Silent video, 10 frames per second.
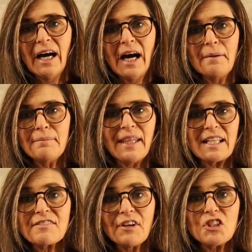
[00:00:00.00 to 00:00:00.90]

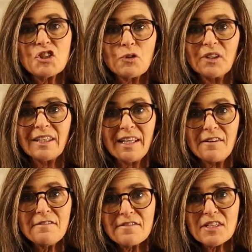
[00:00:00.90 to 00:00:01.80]
That's very
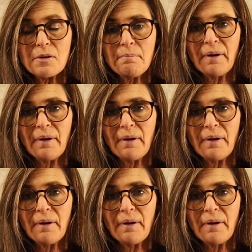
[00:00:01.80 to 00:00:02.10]
short-lived,